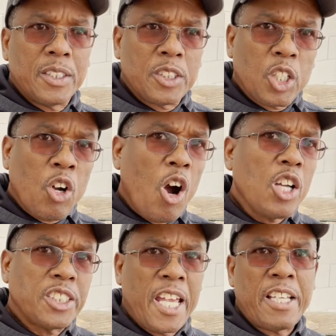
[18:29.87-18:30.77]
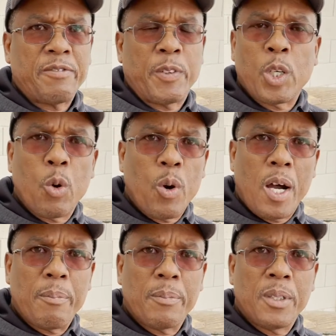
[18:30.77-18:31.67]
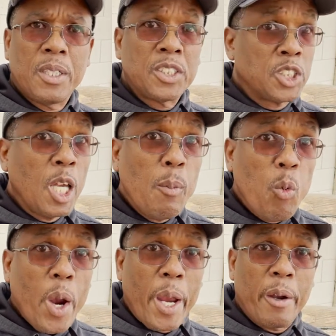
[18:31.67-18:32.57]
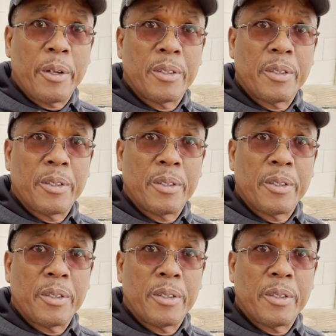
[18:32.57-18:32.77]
the cost has to go up somewhere.